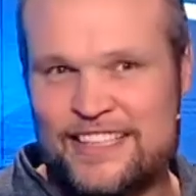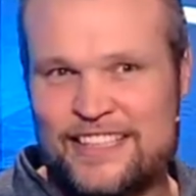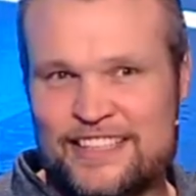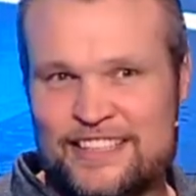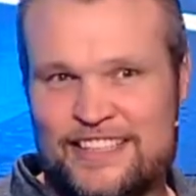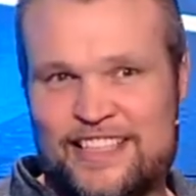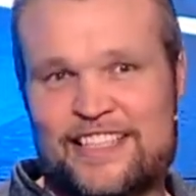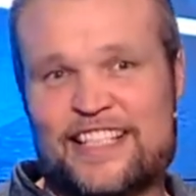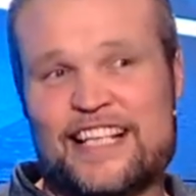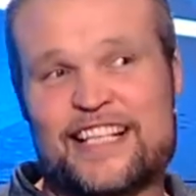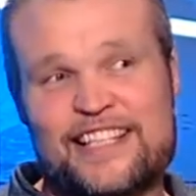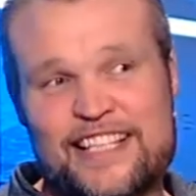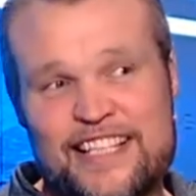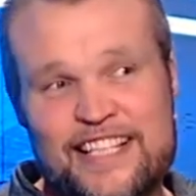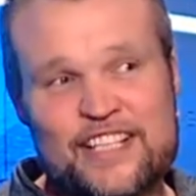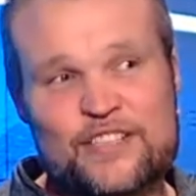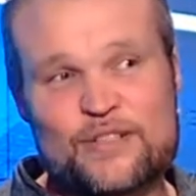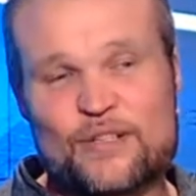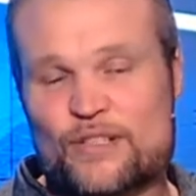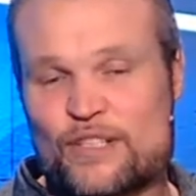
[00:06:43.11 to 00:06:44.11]
this, I think,
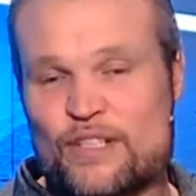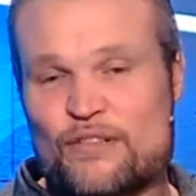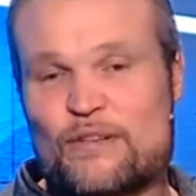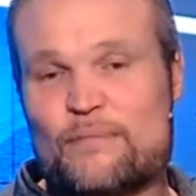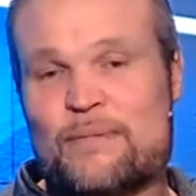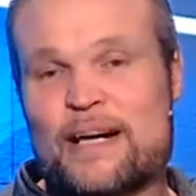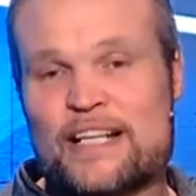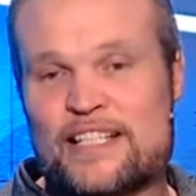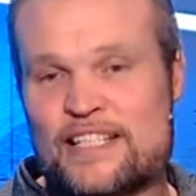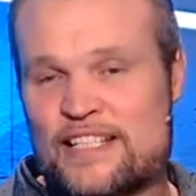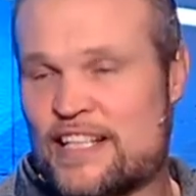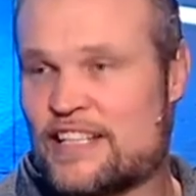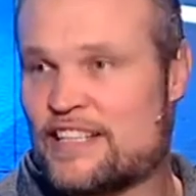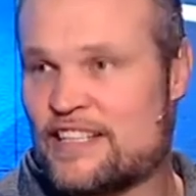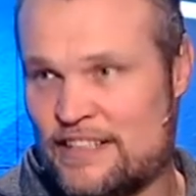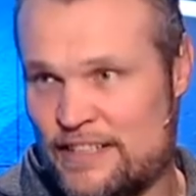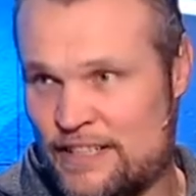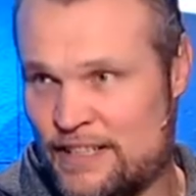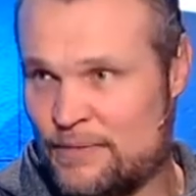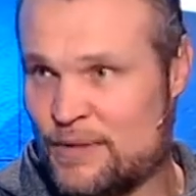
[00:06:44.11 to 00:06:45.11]
is also a mindset
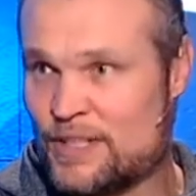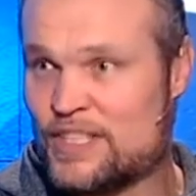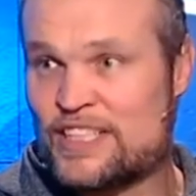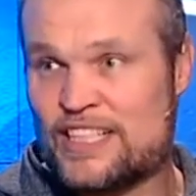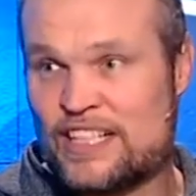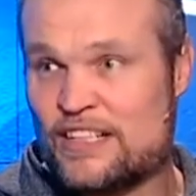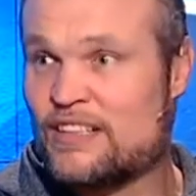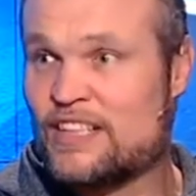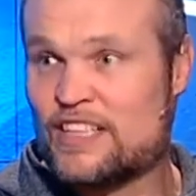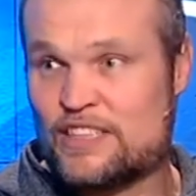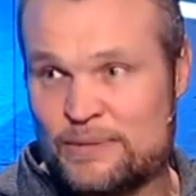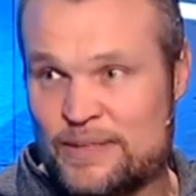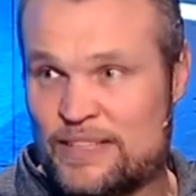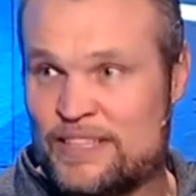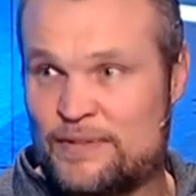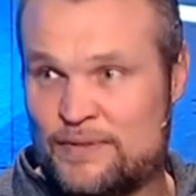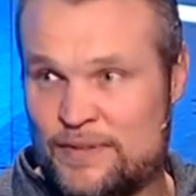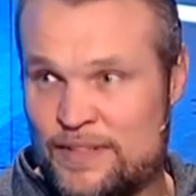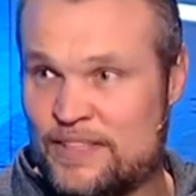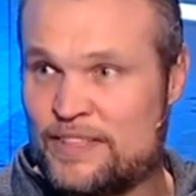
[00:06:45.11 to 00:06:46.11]
uh, what is now a little bit
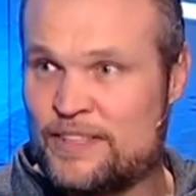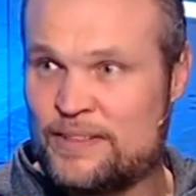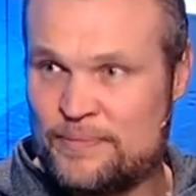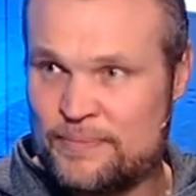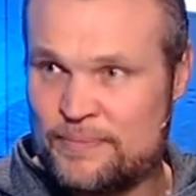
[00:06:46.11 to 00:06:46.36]
different.